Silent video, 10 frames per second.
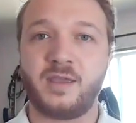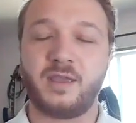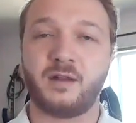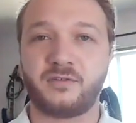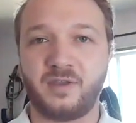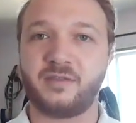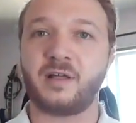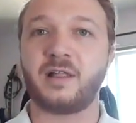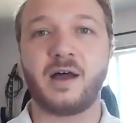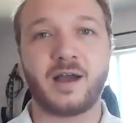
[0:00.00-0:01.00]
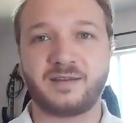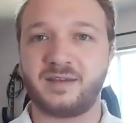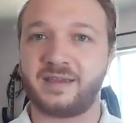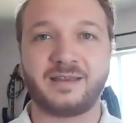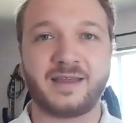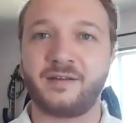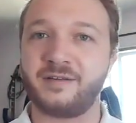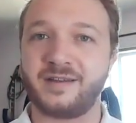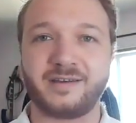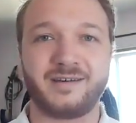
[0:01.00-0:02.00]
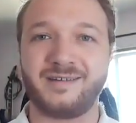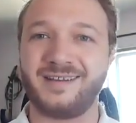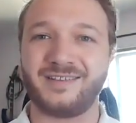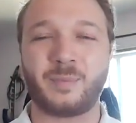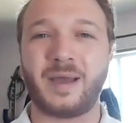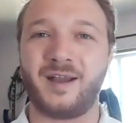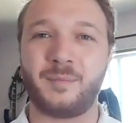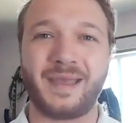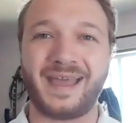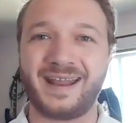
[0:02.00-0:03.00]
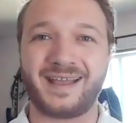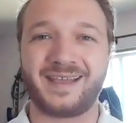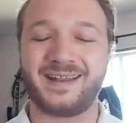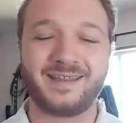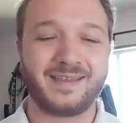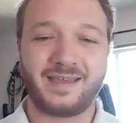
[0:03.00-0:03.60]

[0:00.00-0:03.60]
You know, seeing the clock ticking down didn't inspire panic and,